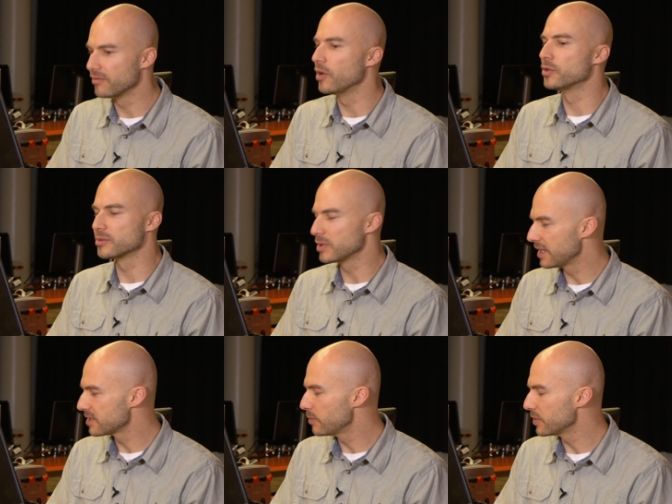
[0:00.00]
vulnerable, I
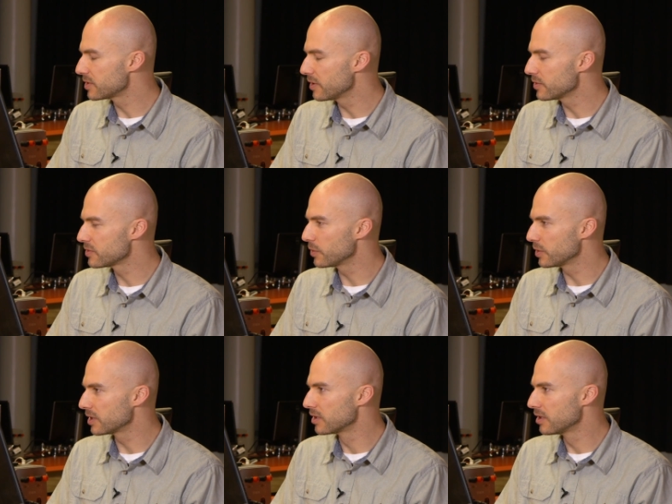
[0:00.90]
suppose, to those
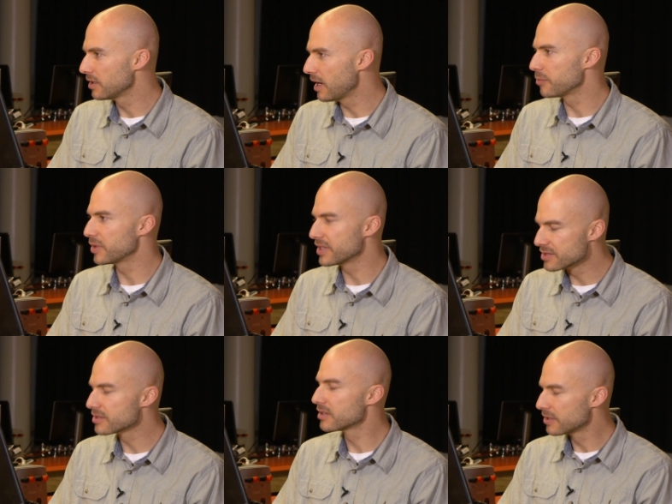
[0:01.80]
solar outbursts.